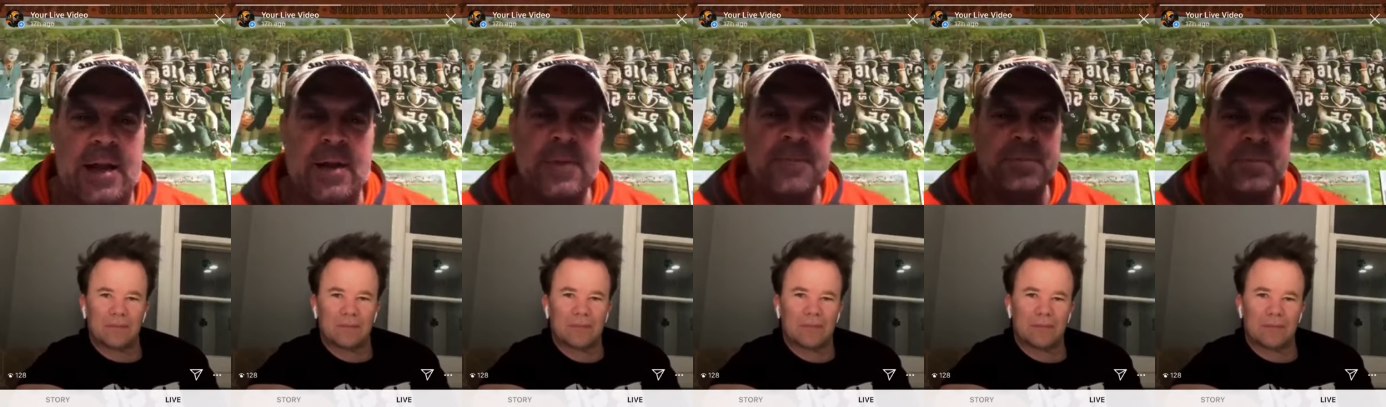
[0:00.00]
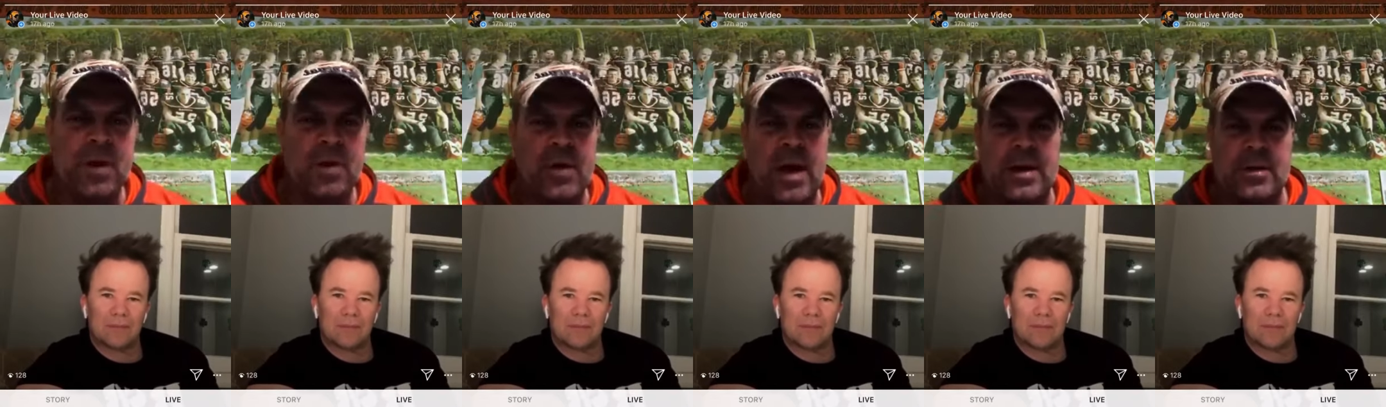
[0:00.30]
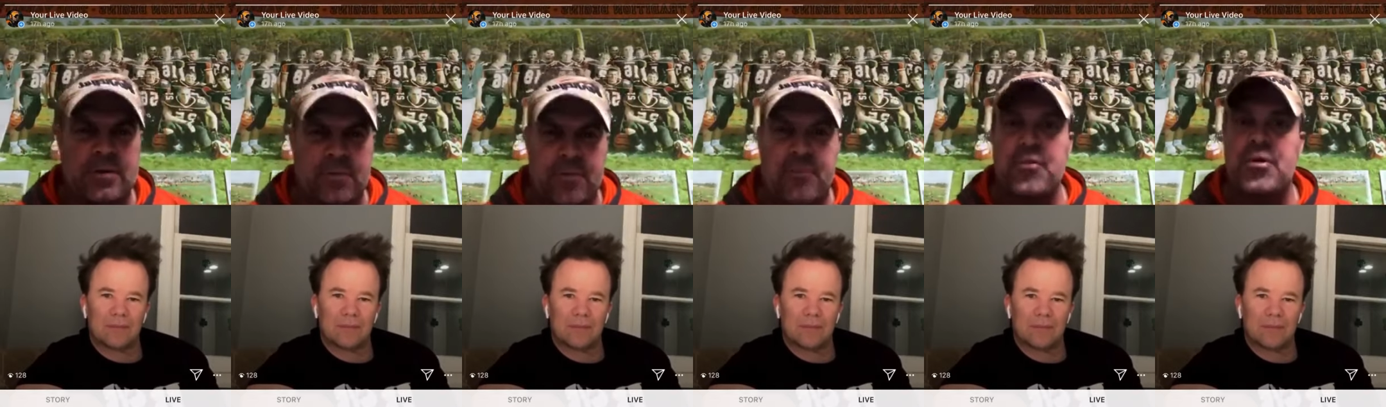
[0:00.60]
Speaker 1: as a
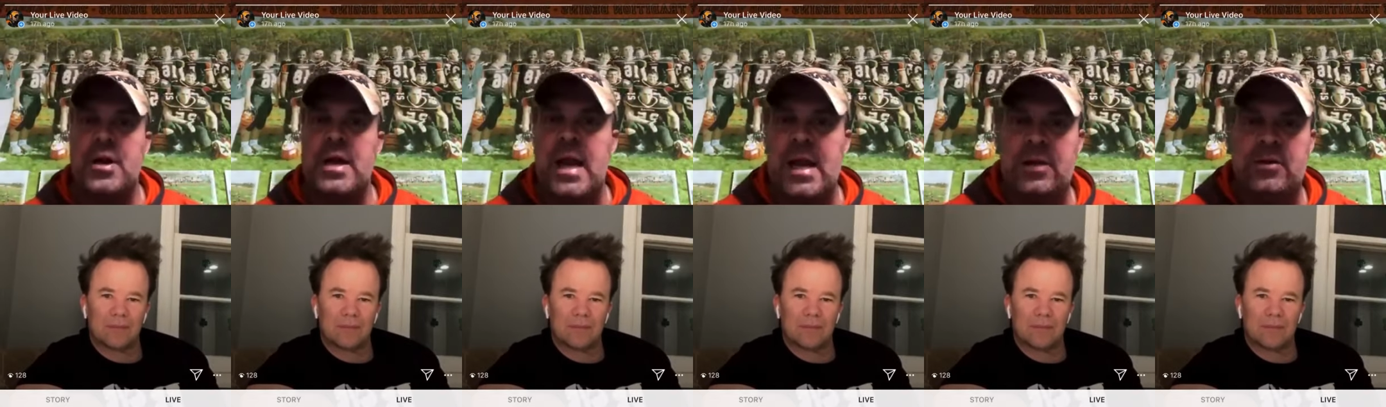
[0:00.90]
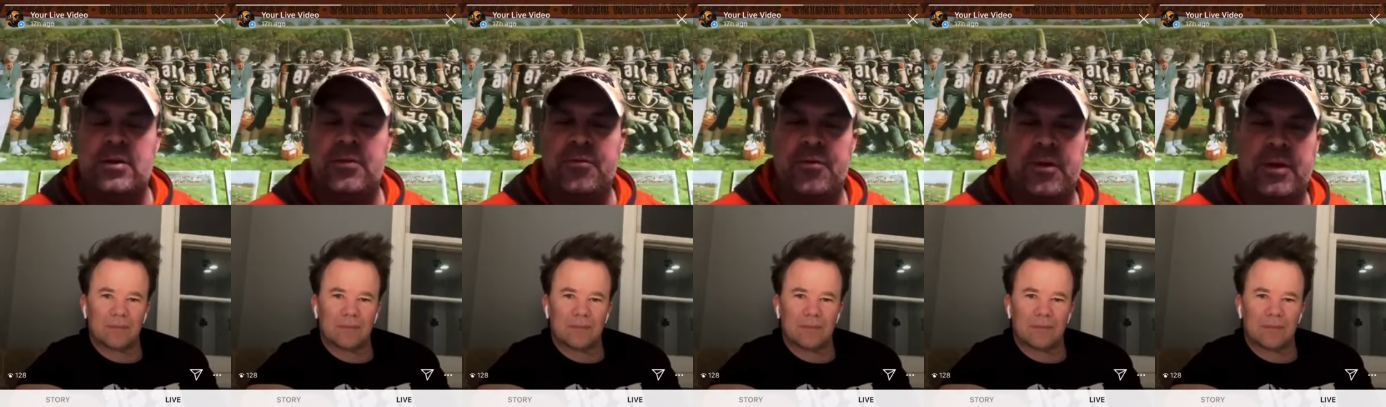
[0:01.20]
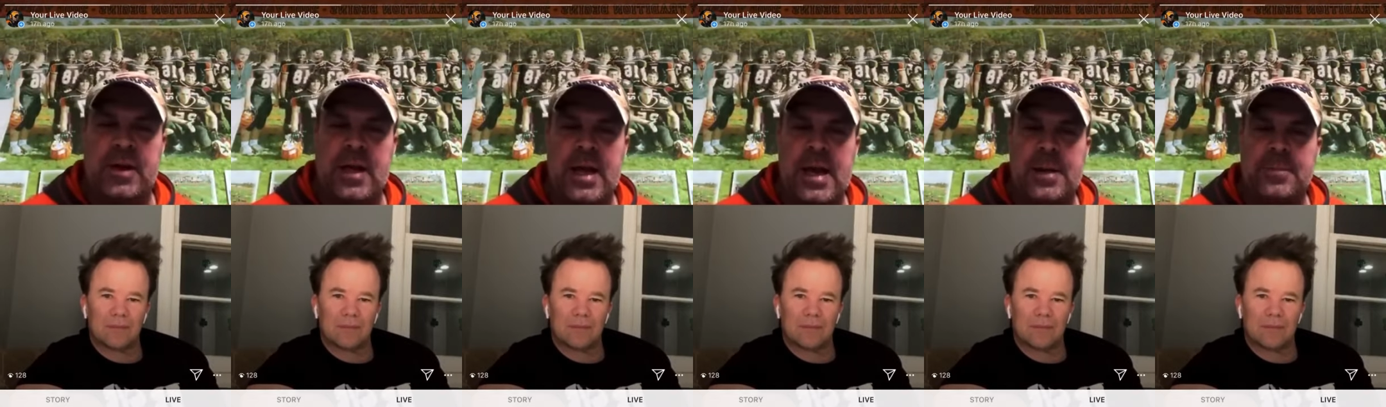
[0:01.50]
free agent for
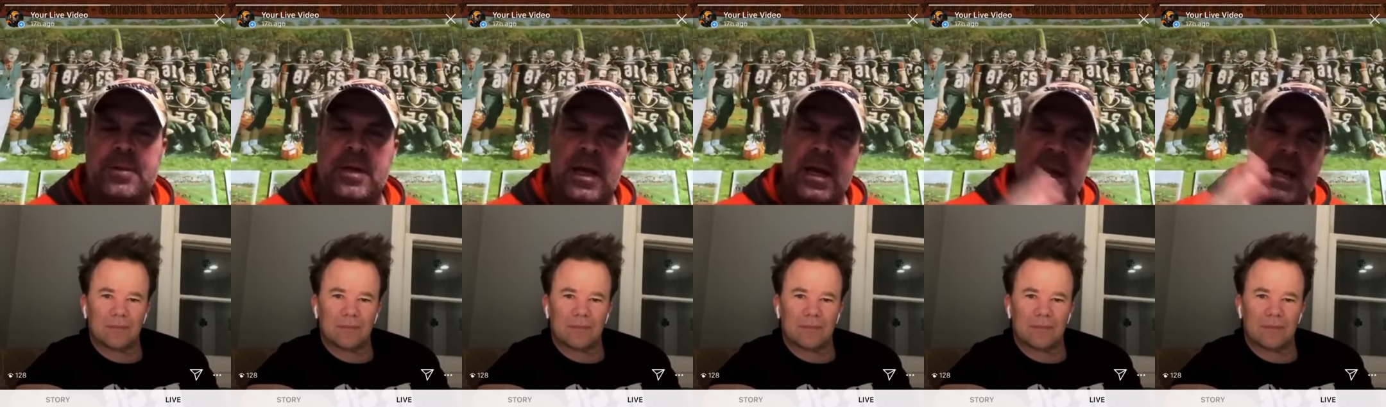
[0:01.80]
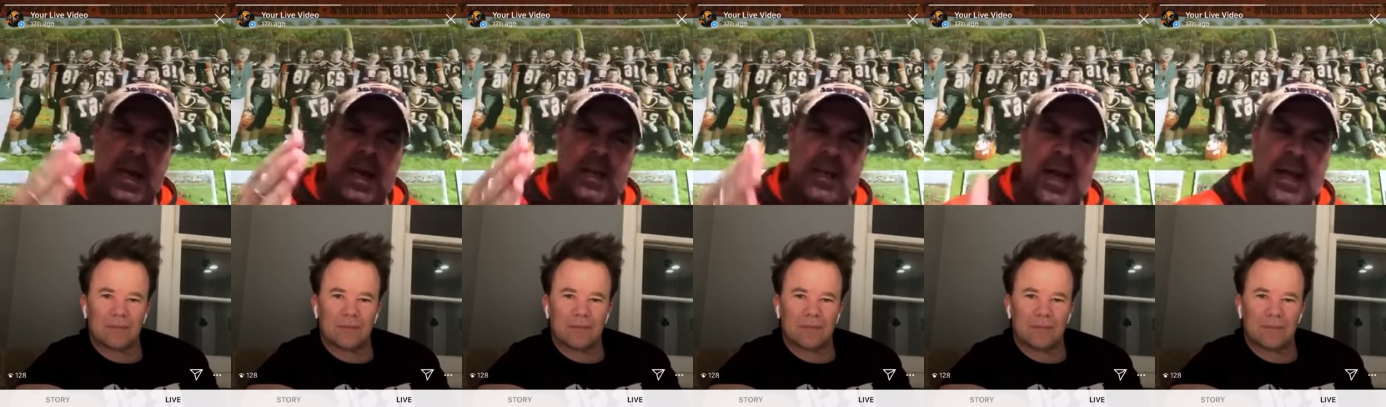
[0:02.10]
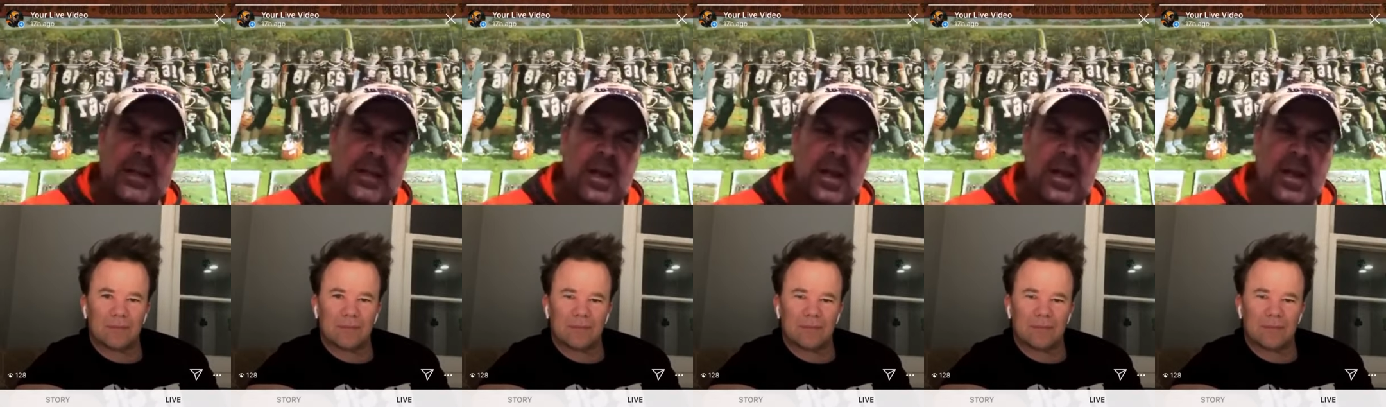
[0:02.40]
camps. Is that tough